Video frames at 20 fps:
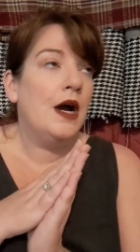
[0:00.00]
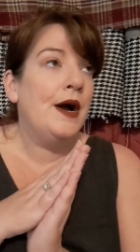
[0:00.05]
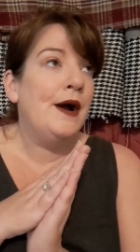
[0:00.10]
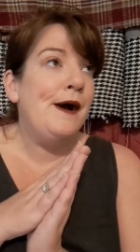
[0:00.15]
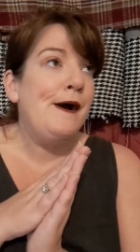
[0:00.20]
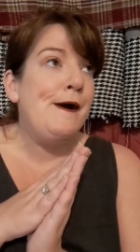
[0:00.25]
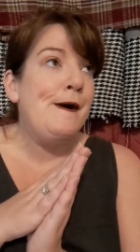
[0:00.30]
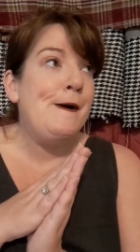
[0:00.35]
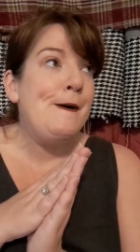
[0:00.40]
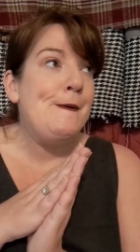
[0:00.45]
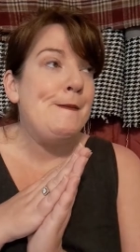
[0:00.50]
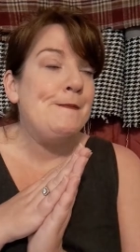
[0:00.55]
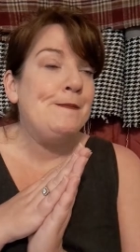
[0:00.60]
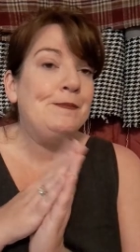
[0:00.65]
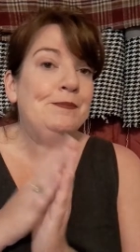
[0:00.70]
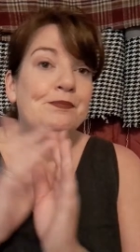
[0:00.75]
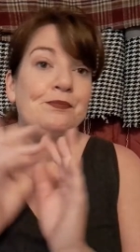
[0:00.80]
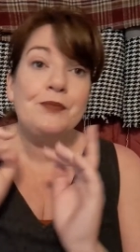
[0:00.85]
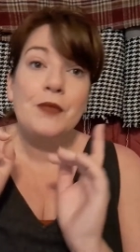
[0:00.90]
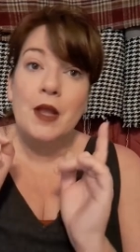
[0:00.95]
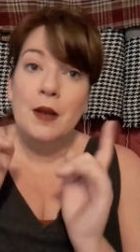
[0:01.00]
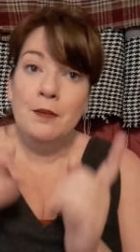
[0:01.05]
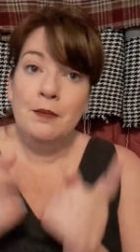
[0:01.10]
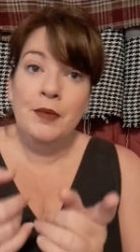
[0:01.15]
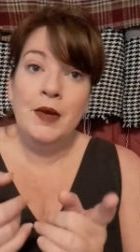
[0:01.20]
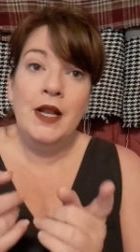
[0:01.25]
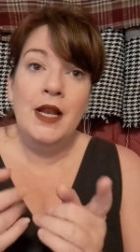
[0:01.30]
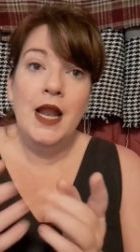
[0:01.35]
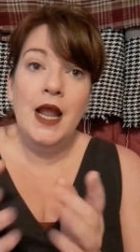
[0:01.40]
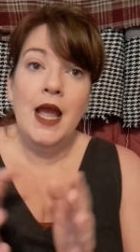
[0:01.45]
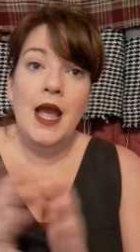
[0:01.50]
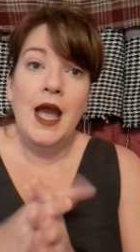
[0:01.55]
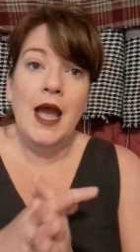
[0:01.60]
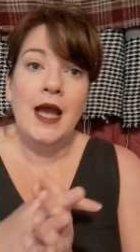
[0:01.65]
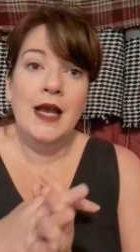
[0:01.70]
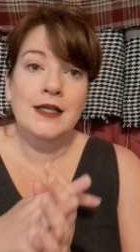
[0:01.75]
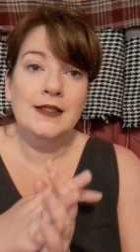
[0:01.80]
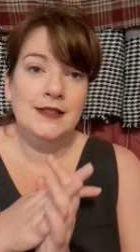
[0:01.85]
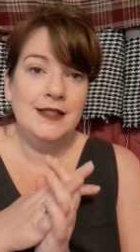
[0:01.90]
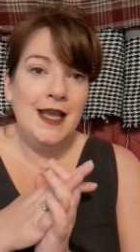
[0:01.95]
But
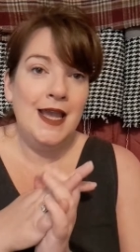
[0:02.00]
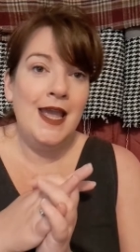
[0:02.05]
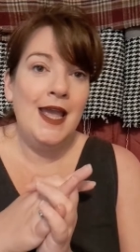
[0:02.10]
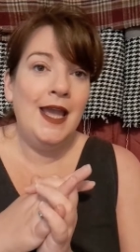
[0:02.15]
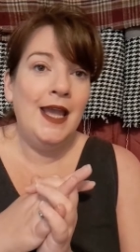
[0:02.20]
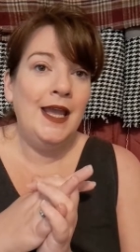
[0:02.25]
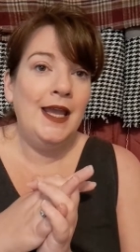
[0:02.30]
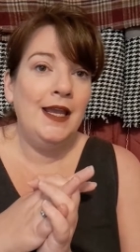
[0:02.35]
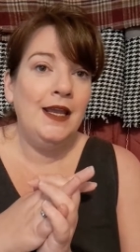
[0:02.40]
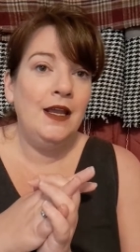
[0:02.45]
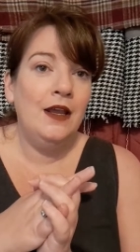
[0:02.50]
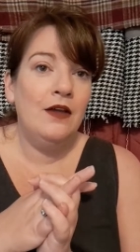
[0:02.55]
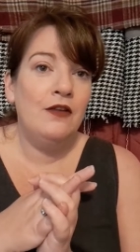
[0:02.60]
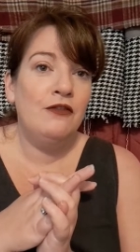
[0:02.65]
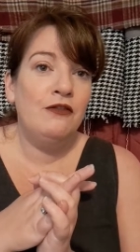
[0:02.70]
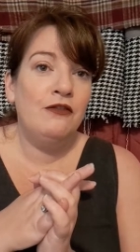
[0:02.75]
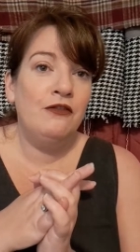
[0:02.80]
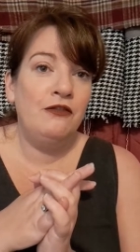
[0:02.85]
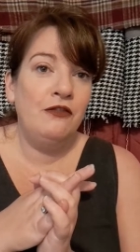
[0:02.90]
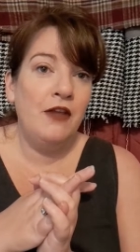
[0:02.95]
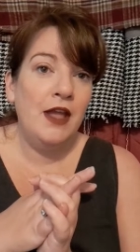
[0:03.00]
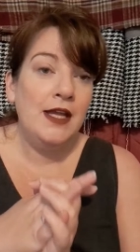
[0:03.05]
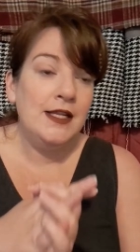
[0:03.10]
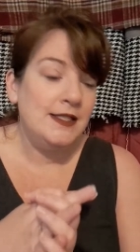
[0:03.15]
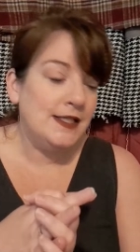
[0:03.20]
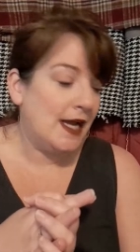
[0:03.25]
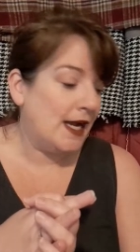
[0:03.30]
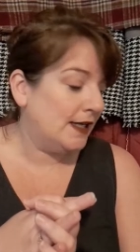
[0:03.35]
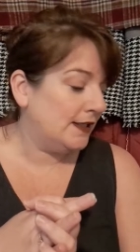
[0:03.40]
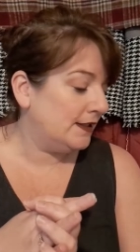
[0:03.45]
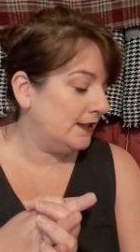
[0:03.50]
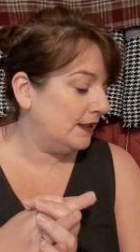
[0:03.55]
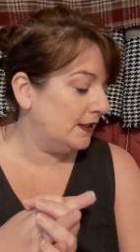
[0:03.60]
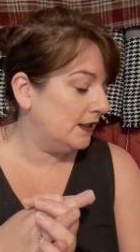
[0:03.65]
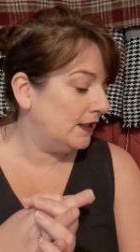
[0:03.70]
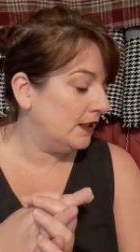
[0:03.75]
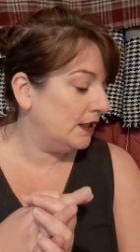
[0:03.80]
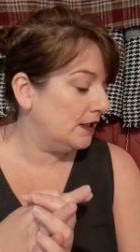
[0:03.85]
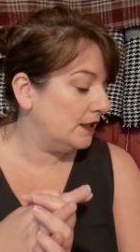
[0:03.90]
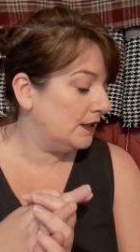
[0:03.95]
as a
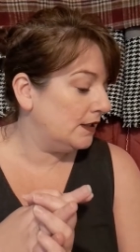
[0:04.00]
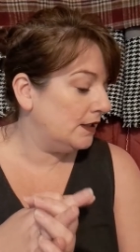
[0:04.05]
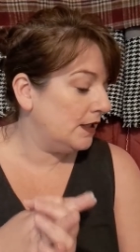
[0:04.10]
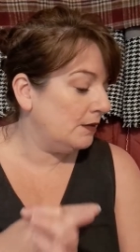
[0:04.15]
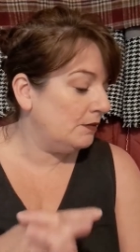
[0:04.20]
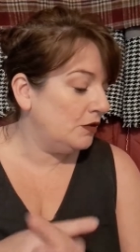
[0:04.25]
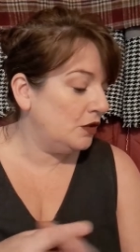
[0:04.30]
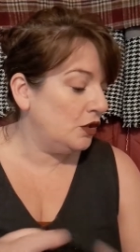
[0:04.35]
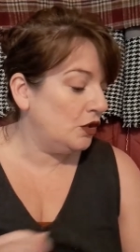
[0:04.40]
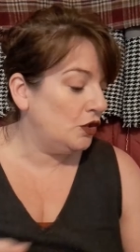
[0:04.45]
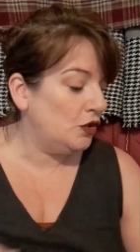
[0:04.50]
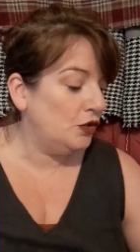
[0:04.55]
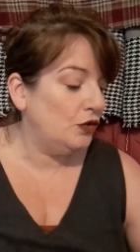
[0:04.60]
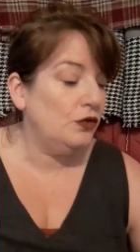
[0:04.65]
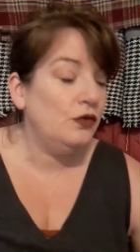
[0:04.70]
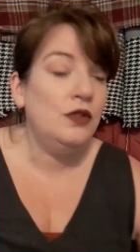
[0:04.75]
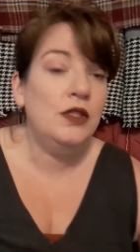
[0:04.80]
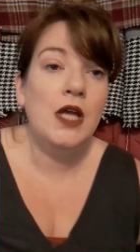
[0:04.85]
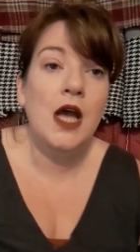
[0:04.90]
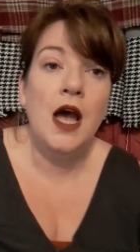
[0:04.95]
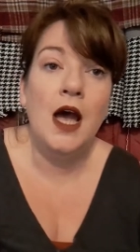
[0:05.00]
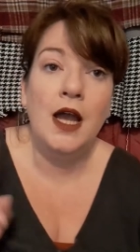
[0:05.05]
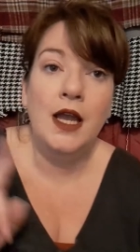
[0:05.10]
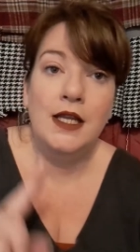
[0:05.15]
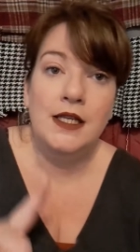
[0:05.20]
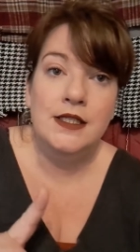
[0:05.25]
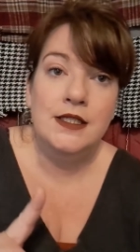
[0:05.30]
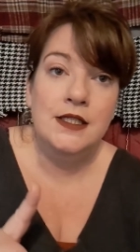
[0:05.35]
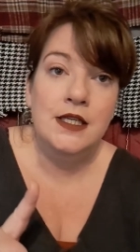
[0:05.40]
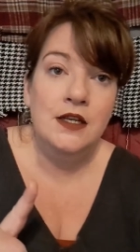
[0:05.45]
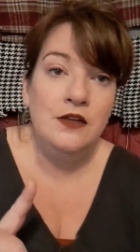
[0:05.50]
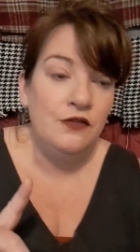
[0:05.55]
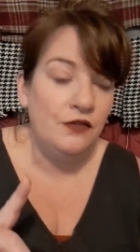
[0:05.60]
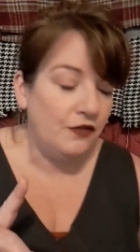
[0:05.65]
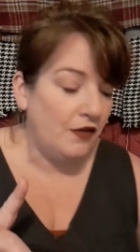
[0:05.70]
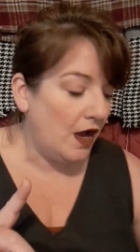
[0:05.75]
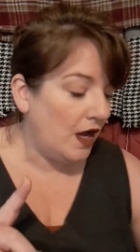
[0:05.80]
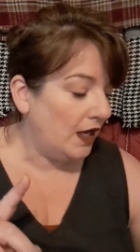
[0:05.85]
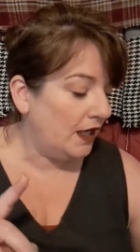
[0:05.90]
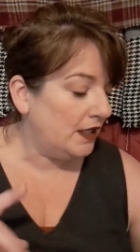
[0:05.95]
fantastic substitute, I did
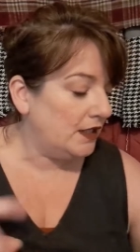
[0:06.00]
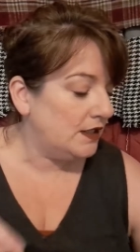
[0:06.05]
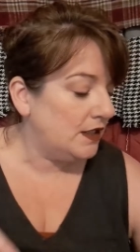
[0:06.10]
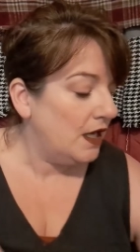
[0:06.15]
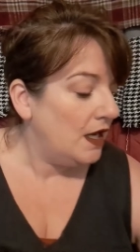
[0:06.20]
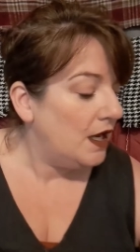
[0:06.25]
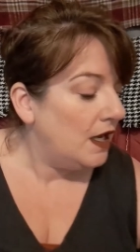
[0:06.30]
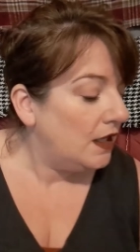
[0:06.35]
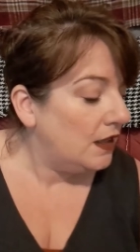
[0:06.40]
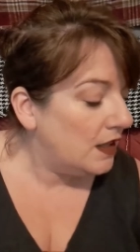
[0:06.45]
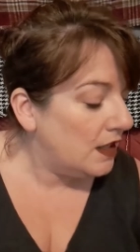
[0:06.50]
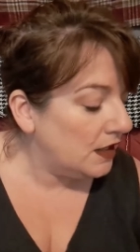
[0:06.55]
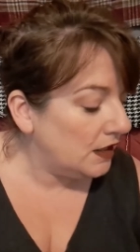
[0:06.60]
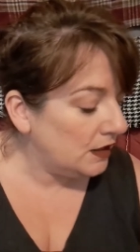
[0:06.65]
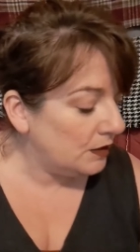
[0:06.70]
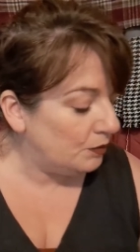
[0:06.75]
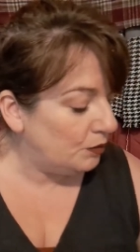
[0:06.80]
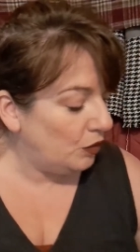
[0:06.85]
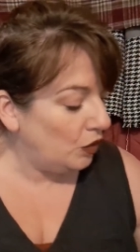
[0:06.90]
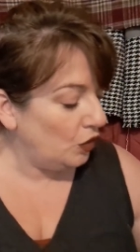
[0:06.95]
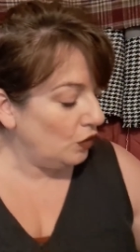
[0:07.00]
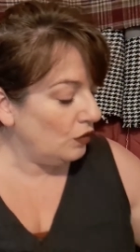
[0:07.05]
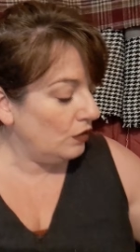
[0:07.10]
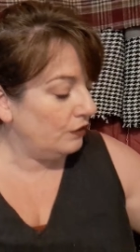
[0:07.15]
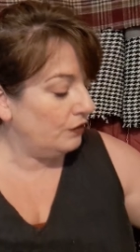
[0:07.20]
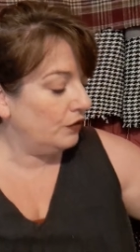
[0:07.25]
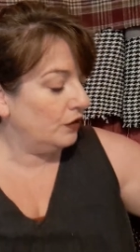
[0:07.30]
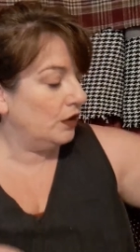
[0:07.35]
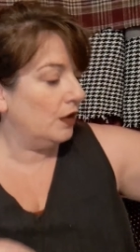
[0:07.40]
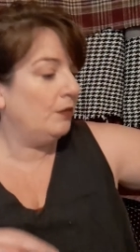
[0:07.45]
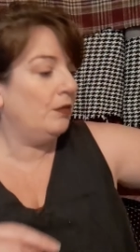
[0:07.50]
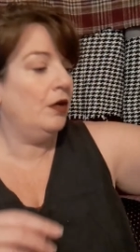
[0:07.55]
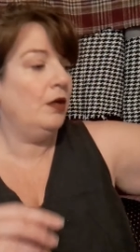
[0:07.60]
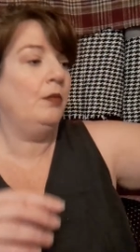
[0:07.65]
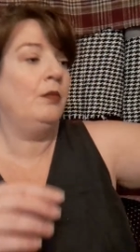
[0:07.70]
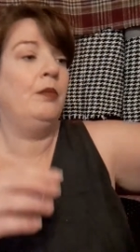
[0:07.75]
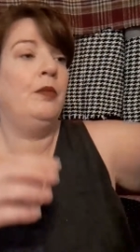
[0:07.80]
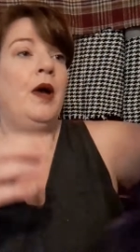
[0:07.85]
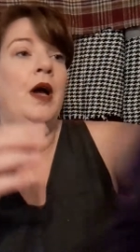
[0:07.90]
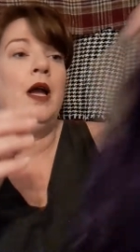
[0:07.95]
find this beautiful
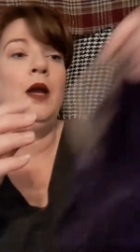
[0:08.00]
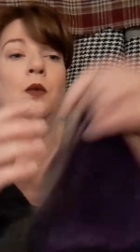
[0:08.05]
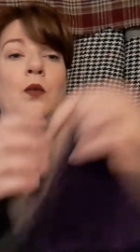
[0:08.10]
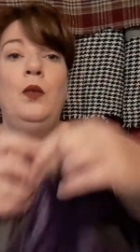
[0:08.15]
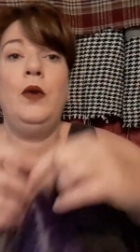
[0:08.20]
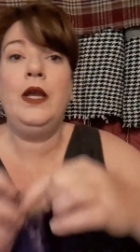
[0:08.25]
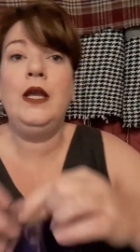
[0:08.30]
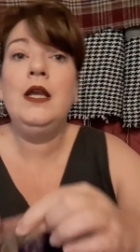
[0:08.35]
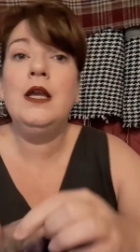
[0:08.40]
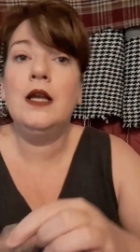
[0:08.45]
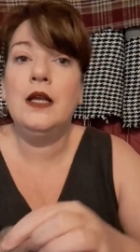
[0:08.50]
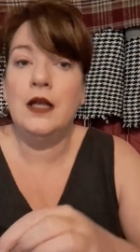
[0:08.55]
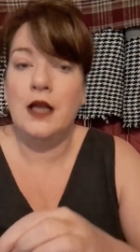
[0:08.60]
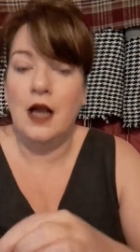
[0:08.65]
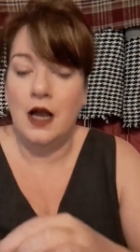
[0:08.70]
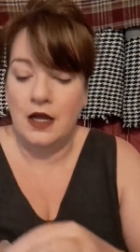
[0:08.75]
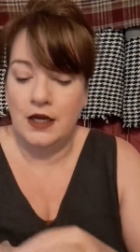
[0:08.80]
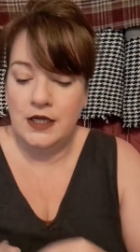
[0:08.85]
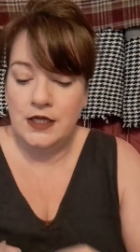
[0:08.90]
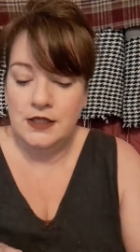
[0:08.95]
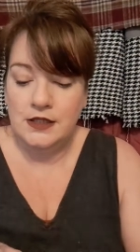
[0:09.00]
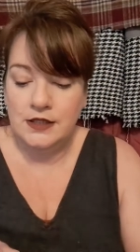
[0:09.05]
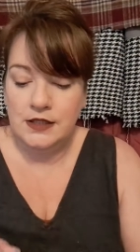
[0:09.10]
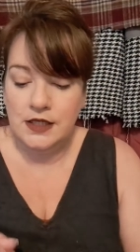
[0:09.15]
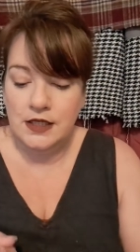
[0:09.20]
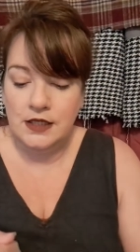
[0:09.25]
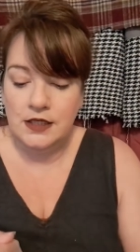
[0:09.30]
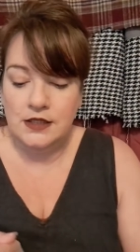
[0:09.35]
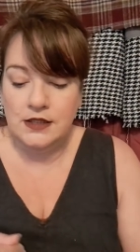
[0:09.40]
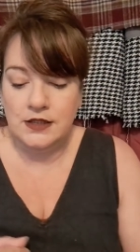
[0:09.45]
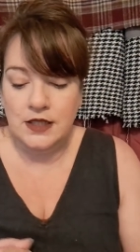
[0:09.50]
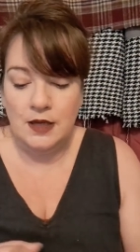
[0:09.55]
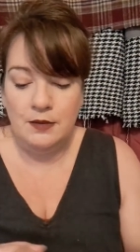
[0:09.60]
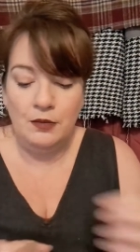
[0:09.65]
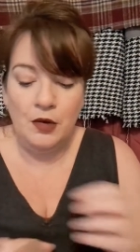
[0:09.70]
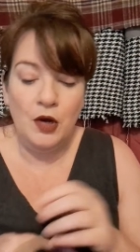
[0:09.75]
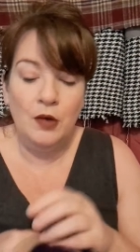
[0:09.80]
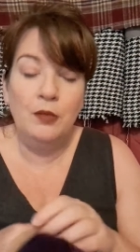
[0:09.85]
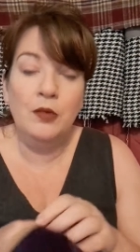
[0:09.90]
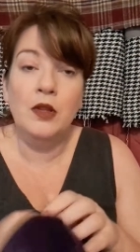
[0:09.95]
number by Wig Goddess. It is a
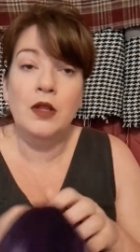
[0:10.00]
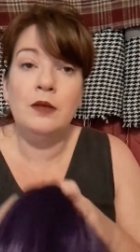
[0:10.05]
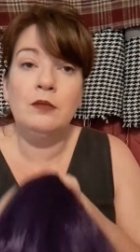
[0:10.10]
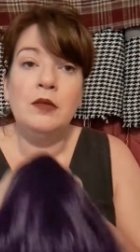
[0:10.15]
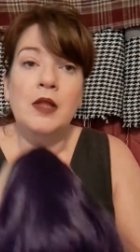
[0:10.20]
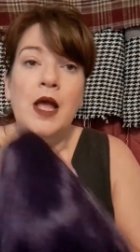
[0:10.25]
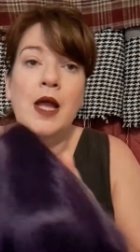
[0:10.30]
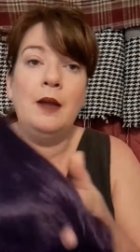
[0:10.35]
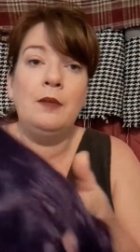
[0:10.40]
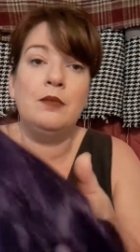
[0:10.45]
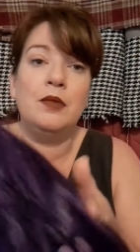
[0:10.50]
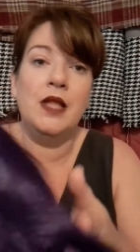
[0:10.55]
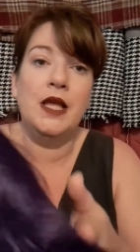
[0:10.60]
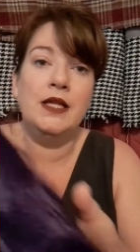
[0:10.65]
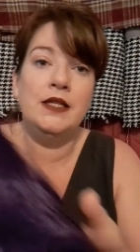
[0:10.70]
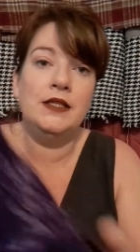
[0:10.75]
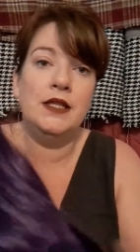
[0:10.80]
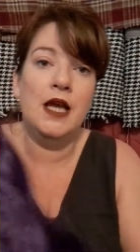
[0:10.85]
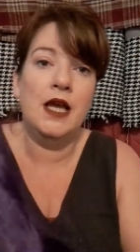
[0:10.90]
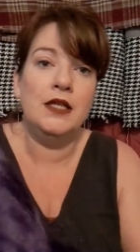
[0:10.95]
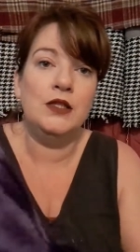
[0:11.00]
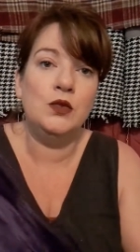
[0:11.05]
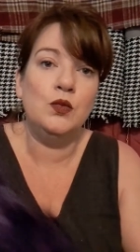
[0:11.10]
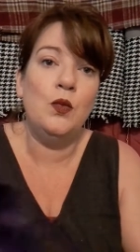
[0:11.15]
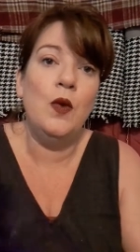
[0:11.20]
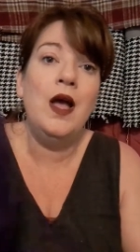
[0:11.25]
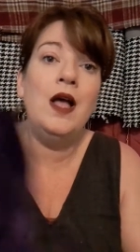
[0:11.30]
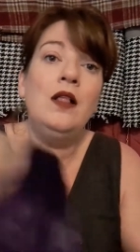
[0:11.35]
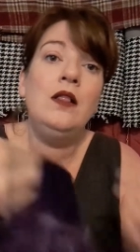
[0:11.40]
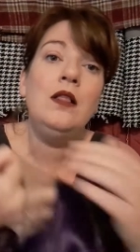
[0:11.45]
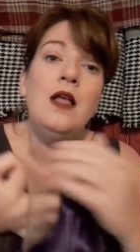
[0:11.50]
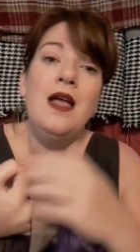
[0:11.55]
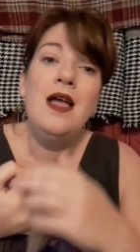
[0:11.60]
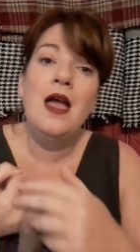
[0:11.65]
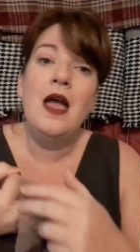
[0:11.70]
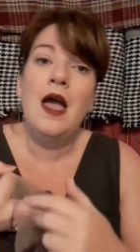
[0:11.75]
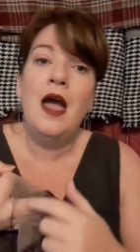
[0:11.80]
purple and black blend as well.